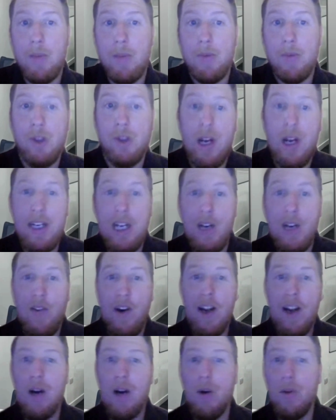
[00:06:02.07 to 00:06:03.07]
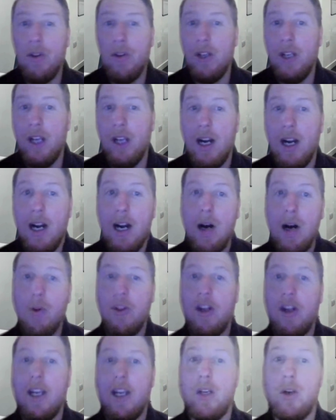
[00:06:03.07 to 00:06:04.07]
So identify how
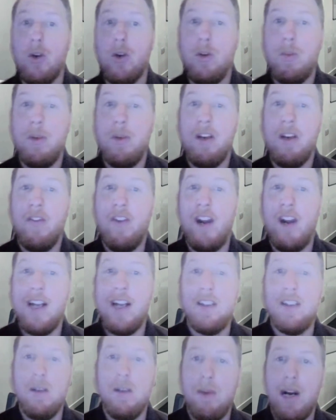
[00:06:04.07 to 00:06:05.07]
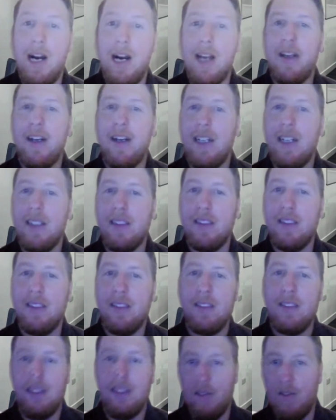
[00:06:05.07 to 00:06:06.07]
they could be affected by the
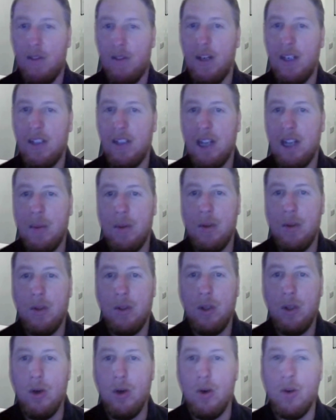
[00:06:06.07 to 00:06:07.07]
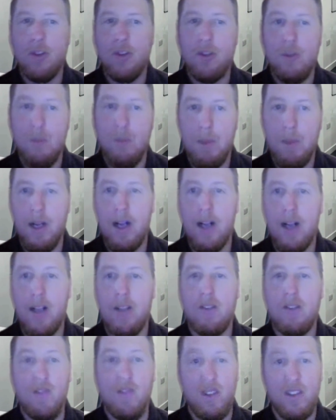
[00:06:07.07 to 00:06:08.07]
hazards, for example, cuts,
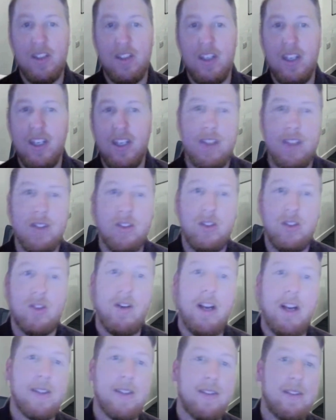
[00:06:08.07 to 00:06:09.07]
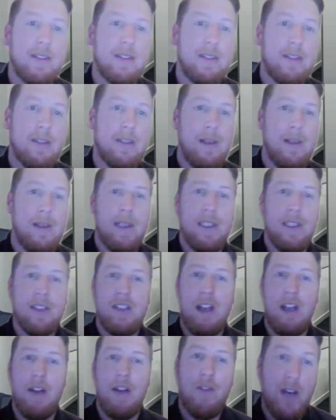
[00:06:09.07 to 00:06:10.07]
burns, fatigue, and stress.
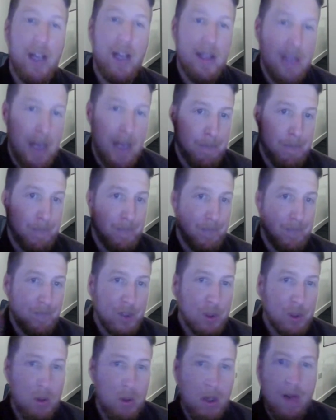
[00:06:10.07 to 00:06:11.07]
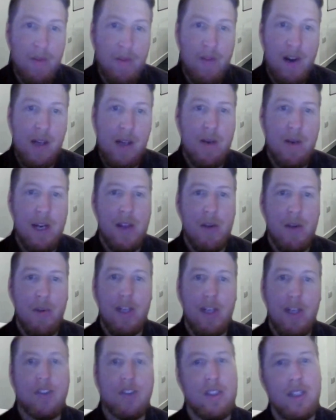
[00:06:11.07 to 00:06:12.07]
Step three then, so we're going to evaluate the
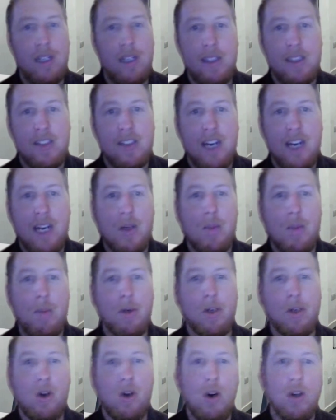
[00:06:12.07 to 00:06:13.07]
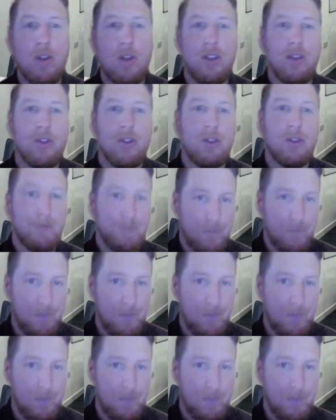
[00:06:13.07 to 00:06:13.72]
risk and decide on precautions.